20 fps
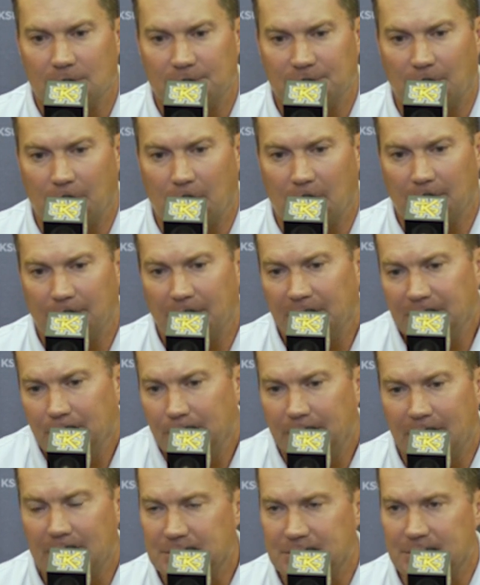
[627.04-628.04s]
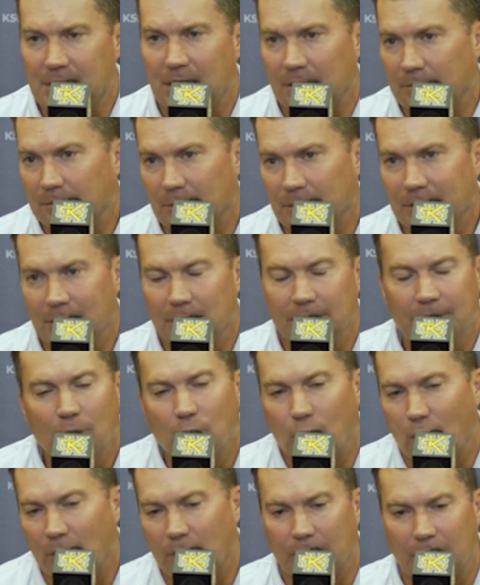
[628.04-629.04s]
So they do a nice job. I mean,
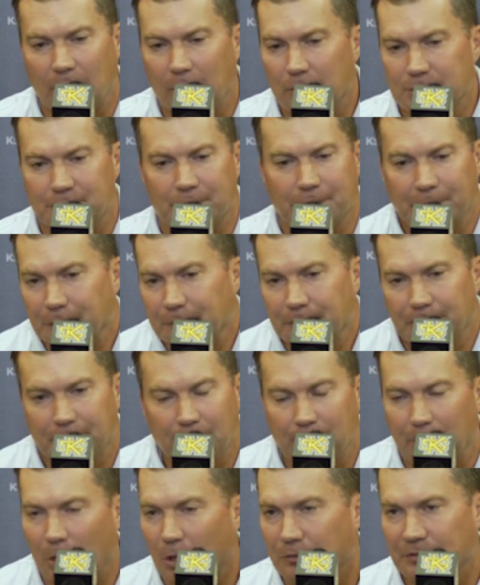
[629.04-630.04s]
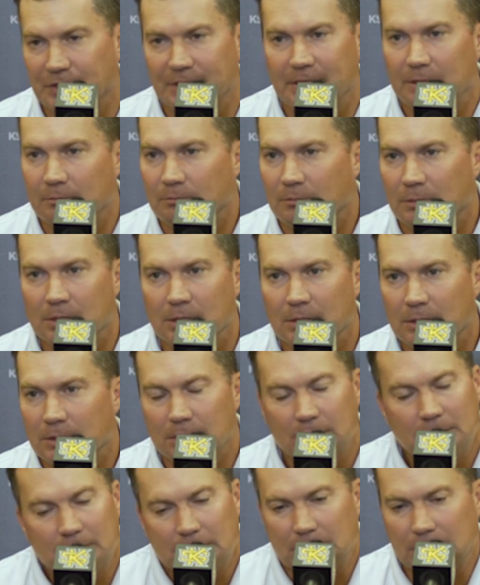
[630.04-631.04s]
they're well coached. They're a good football team.
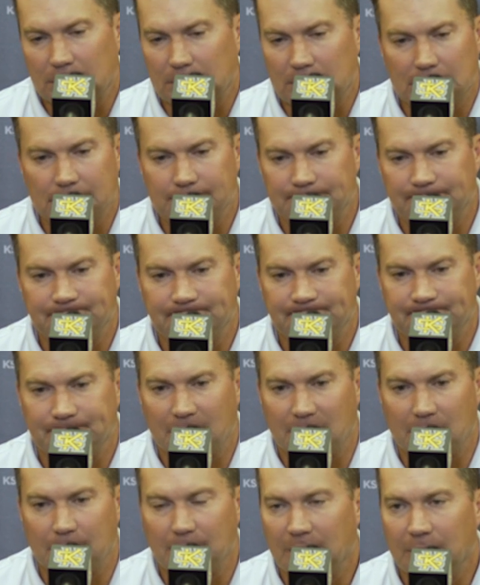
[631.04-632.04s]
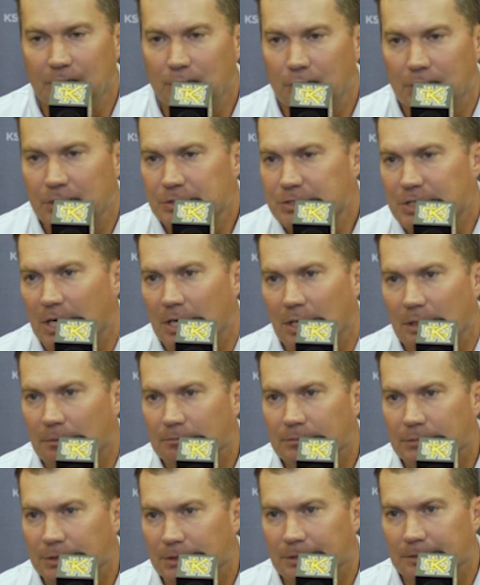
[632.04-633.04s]
I mean, they do a good job.
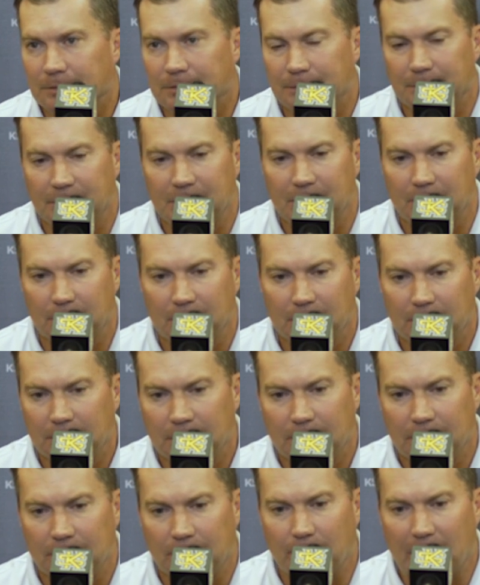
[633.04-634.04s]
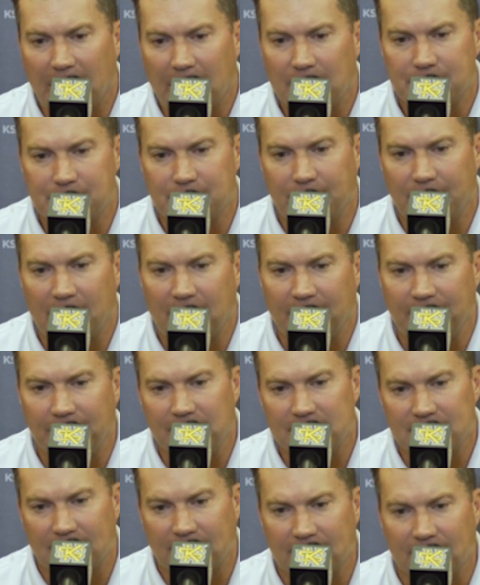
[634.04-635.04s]
You know, I mean, they're balanced on
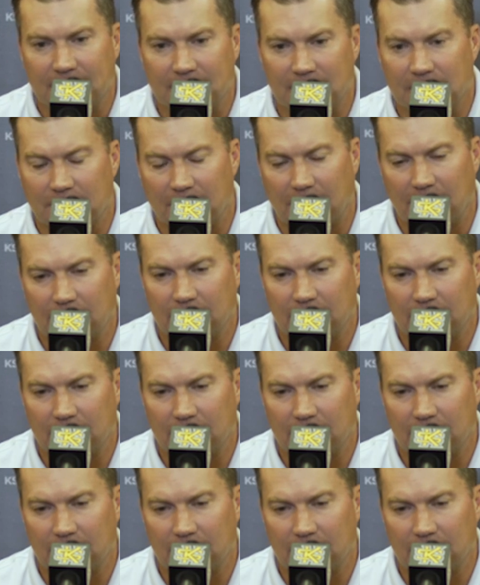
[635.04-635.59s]
offense. I think they're